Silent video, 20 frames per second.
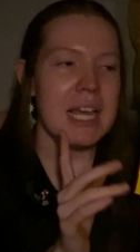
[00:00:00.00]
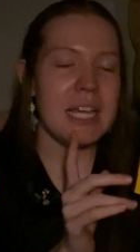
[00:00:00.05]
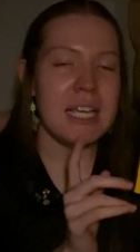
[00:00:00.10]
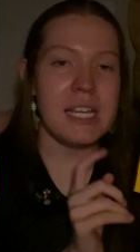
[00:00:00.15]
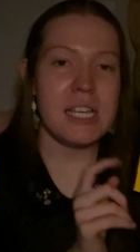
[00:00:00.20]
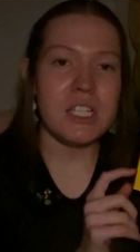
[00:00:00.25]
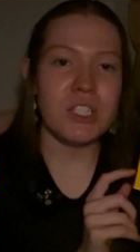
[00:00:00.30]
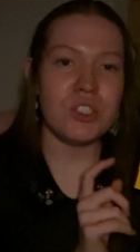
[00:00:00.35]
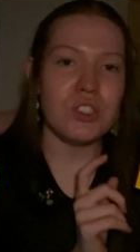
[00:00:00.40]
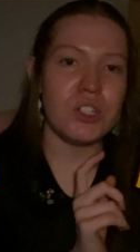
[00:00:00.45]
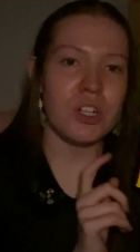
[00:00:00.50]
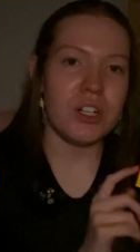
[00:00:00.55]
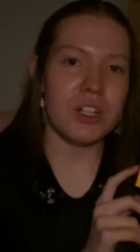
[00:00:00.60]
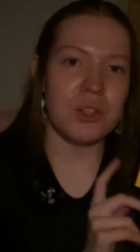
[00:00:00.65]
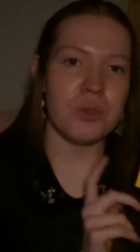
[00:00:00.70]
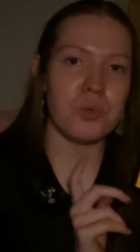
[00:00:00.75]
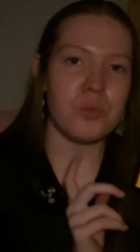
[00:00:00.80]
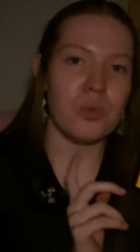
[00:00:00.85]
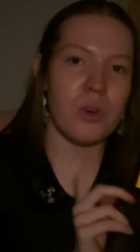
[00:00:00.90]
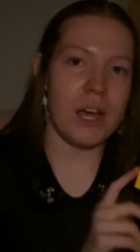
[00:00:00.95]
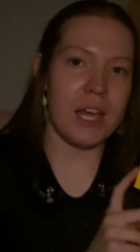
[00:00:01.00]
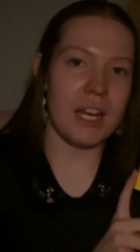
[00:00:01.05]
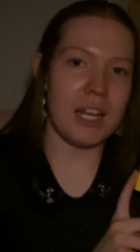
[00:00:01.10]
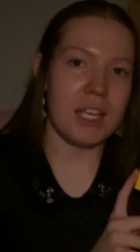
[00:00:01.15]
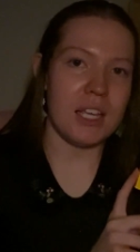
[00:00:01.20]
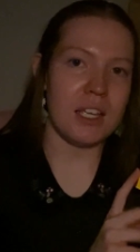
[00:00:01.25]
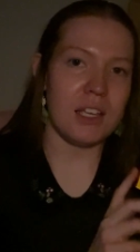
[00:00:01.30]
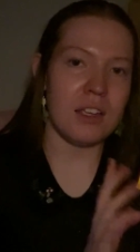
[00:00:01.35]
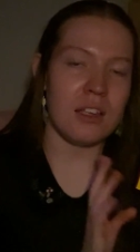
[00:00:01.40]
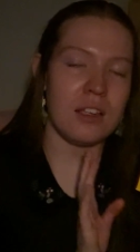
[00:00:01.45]
he started
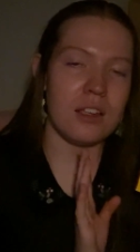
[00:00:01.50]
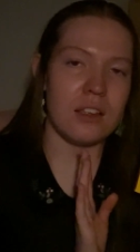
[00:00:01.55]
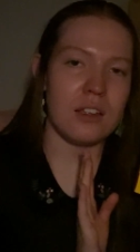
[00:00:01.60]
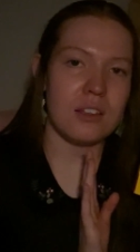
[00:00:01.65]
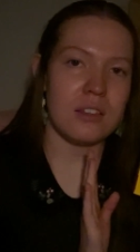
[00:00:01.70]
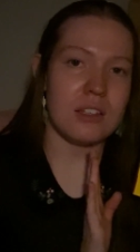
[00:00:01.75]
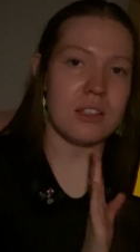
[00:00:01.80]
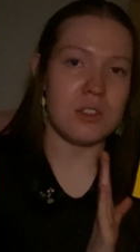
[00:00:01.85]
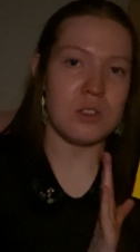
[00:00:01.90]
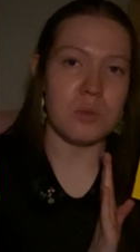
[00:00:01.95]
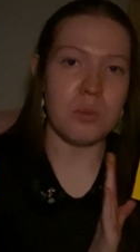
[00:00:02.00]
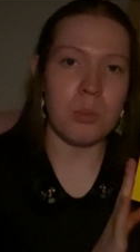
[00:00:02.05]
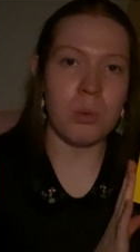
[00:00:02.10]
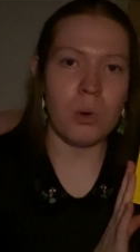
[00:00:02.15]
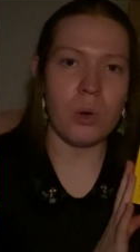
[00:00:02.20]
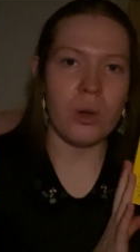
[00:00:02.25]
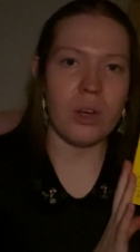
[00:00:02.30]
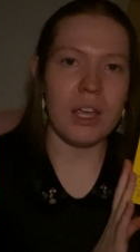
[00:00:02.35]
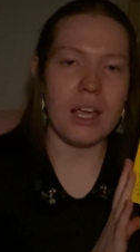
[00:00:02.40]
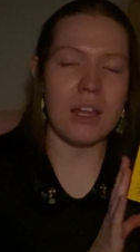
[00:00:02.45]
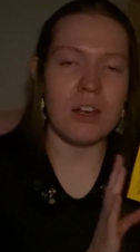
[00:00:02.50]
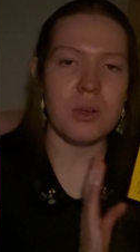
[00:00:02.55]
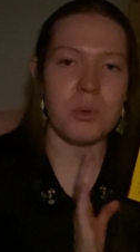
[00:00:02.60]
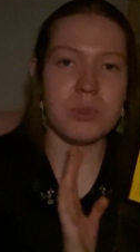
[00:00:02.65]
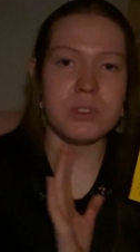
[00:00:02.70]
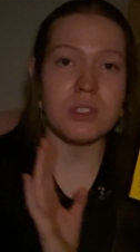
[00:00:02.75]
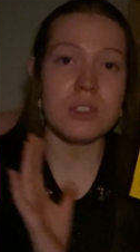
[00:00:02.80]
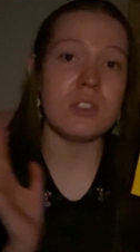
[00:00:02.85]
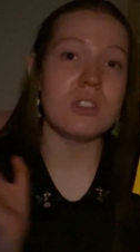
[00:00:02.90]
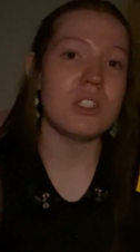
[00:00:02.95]
writing this book. And it
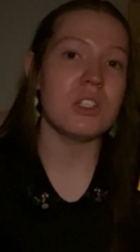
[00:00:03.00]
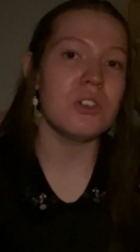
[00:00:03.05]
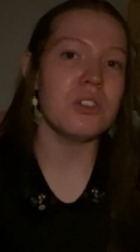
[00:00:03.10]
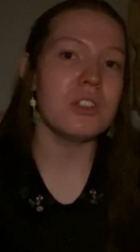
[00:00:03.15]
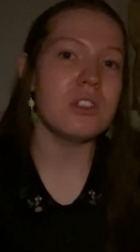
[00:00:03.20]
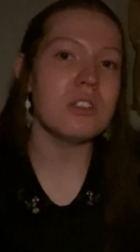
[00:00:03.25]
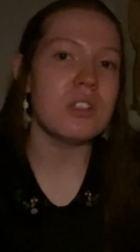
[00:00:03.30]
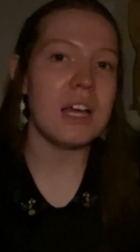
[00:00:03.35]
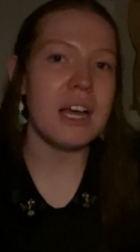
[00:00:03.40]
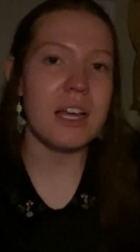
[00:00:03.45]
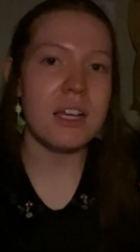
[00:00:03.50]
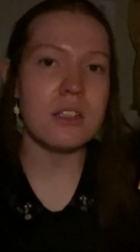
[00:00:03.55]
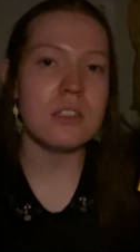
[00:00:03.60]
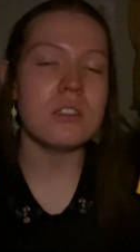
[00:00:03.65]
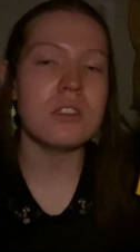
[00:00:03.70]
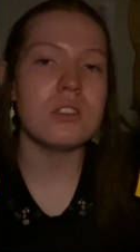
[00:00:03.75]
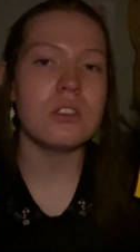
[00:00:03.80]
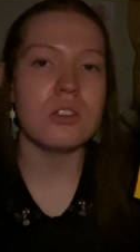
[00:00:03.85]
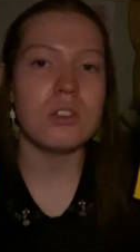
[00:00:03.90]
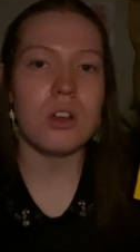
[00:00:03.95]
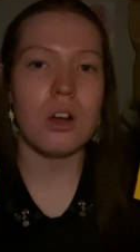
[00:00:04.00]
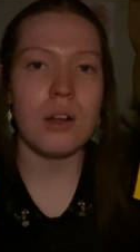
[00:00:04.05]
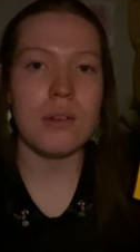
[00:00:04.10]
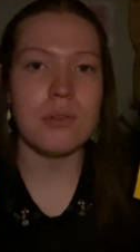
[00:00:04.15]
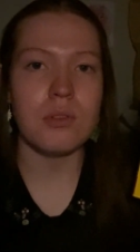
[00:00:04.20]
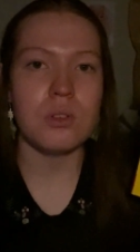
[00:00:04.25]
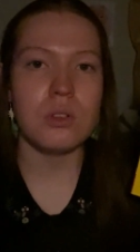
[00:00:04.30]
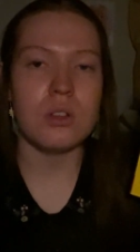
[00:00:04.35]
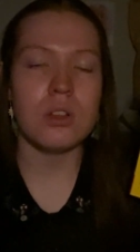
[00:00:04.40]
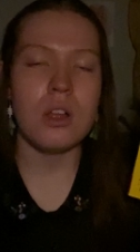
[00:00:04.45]
was a serialized
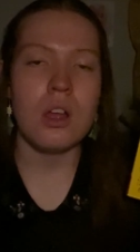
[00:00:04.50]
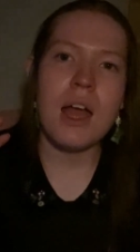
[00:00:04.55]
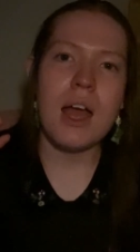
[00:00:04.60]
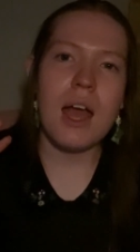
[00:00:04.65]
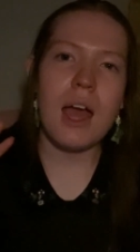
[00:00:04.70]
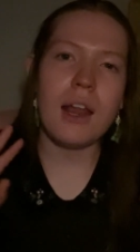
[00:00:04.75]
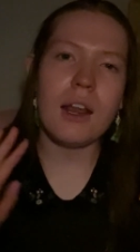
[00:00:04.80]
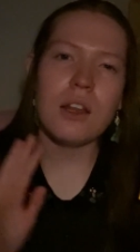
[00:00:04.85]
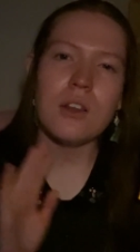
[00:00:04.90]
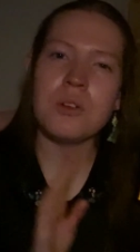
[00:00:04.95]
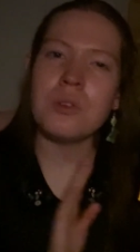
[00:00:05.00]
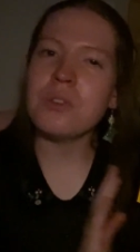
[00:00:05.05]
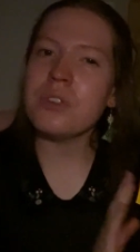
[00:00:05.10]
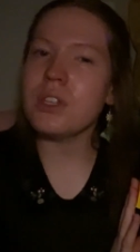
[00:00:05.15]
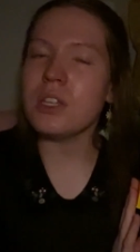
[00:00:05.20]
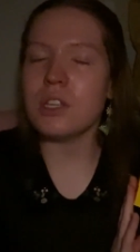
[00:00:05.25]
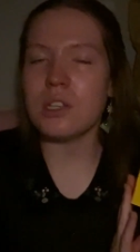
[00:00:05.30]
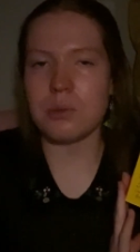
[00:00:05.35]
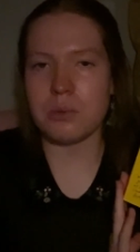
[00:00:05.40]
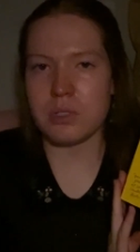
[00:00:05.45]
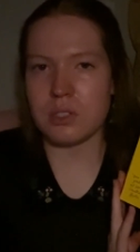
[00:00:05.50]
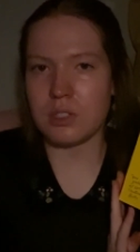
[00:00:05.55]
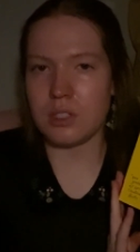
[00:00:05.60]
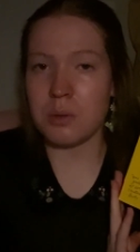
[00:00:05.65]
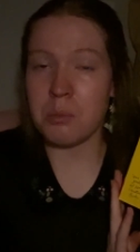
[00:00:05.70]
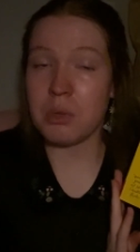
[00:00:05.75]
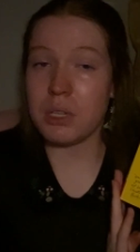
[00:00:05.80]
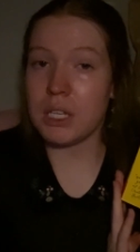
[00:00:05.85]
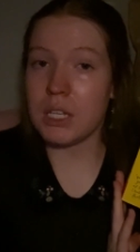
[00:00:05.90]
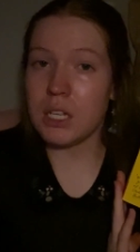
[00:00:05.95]
novel. And I don't think it was
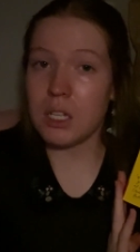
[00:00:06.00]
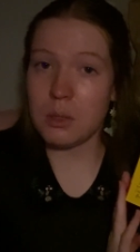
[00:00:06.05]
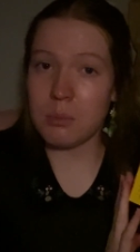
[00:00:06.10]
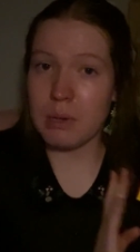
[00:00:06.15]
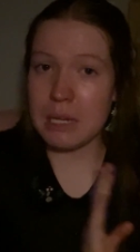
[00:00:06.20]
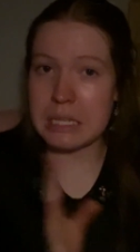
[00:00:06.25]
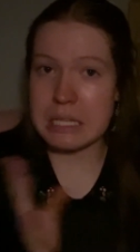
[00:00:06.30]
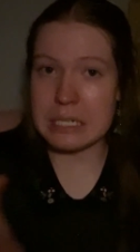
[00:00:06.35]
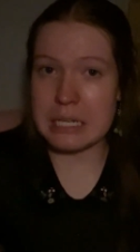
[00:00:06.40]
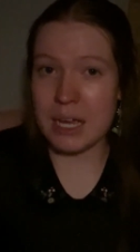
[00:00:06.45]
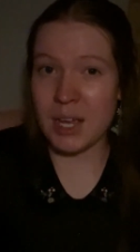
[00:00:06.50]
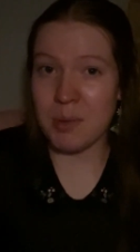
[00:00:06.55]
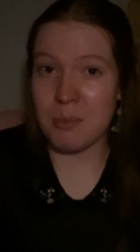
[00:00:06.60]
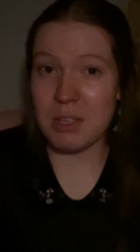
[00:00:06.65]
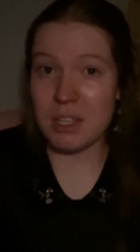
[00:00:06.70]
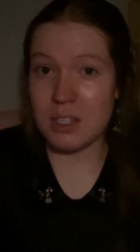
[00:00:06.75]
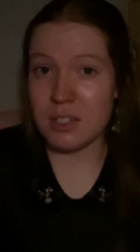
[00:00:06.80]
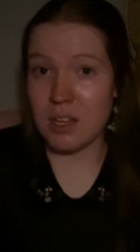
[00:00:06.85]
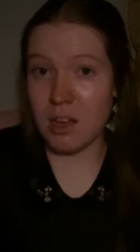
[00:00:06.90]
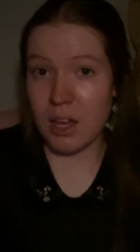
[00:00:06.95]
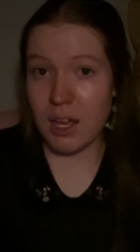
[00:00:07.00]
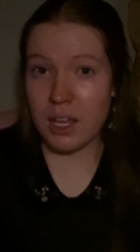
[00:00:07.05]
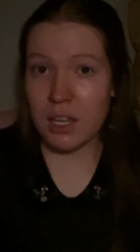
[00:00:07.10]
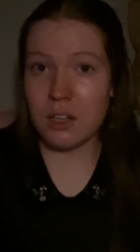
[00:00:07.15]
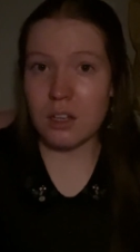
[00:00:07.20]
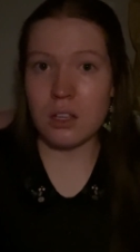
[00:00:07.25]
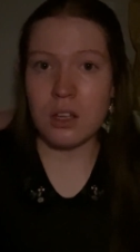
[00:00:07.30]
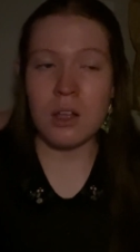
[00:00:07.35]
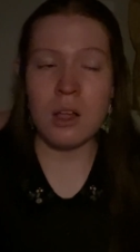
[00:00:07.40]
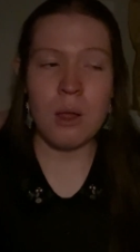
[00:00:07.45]
completed by the time he
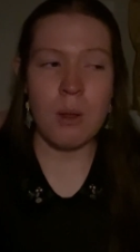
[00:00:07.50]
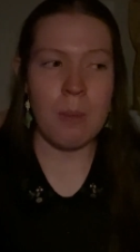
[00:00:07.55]
died.